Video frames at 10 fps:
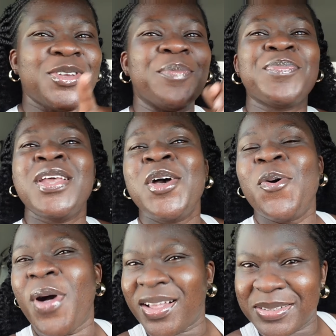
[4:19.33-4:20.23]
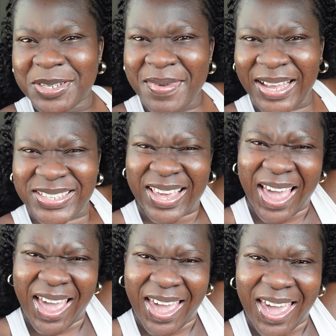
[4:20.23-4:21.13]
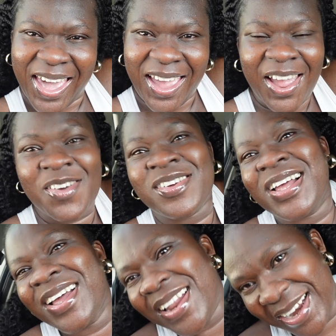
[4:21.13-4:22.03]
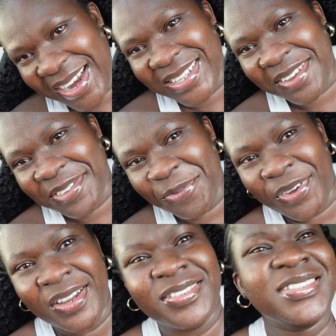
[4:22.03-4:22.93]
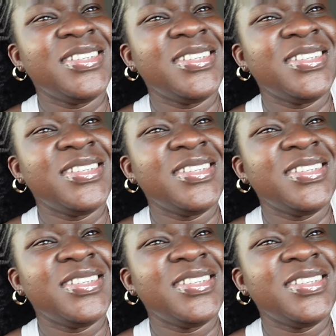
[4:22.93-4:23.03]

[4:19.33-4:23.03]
So welcome to Mexico! Let's have some fun.